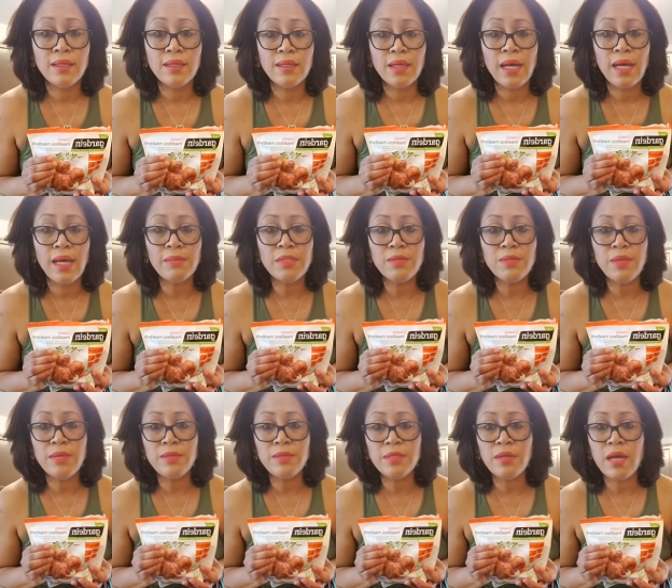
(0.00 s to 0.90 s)
Hi, Miss
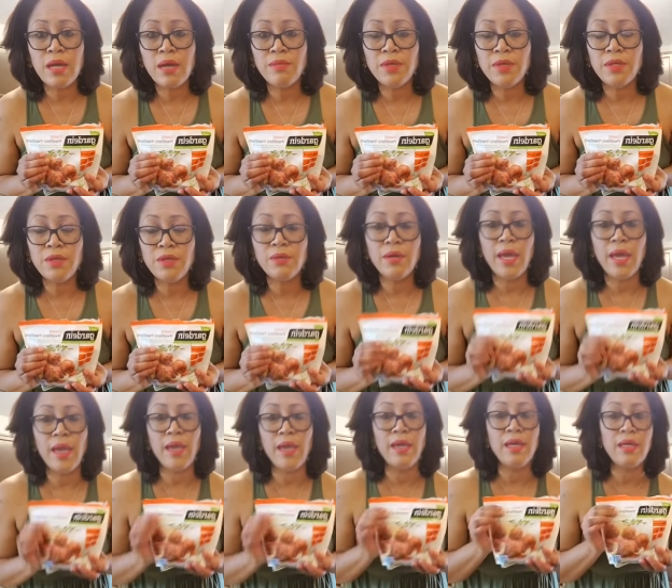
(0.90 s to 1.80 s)
Webster. How are you?
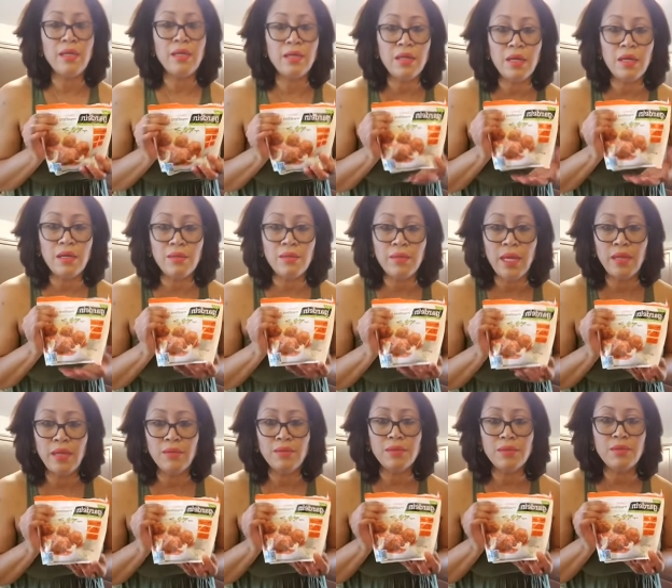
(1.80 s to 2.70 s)
Hey, um, hey,
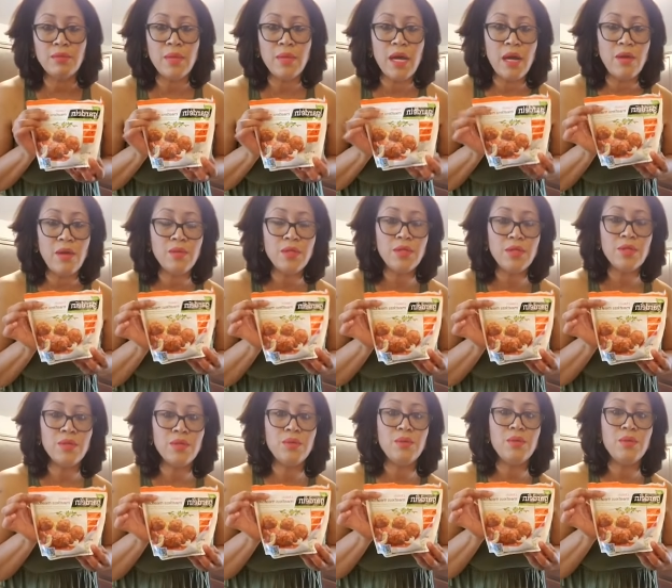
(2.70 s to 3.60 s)
Uzoma. How are
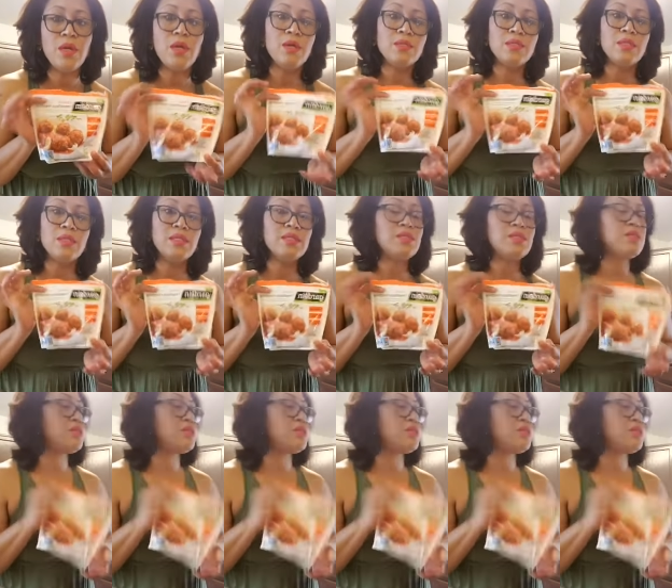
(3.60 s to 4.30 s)
you? So this is